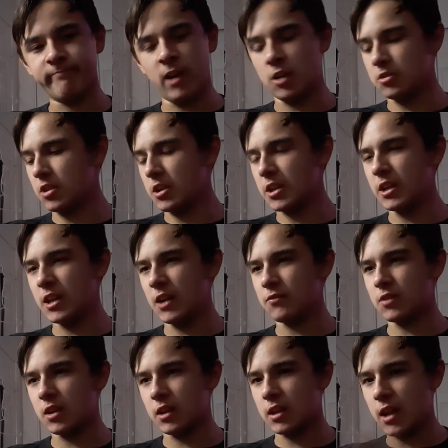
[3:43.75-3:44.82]
I was lucky
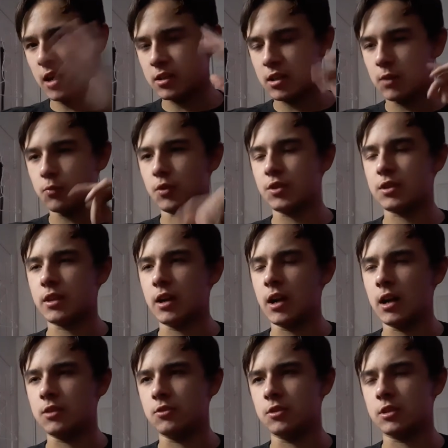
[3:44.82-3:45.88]
enough to catch up with
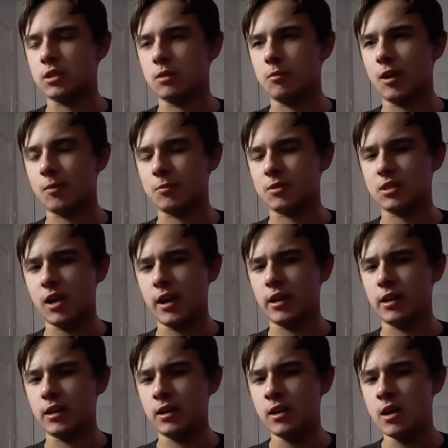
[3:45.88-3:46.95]
uh, Judas and the Black
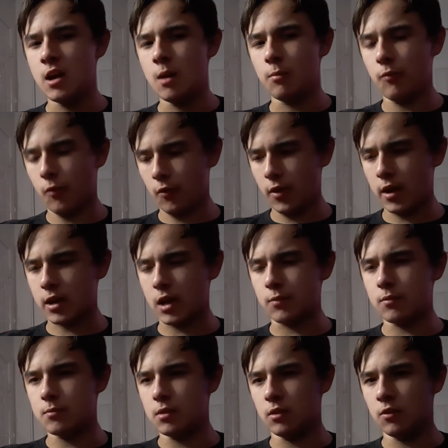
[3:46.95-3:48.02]
Messiah before that
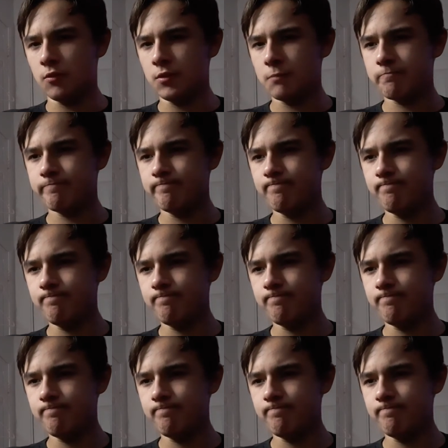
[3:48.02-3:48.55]
got removed.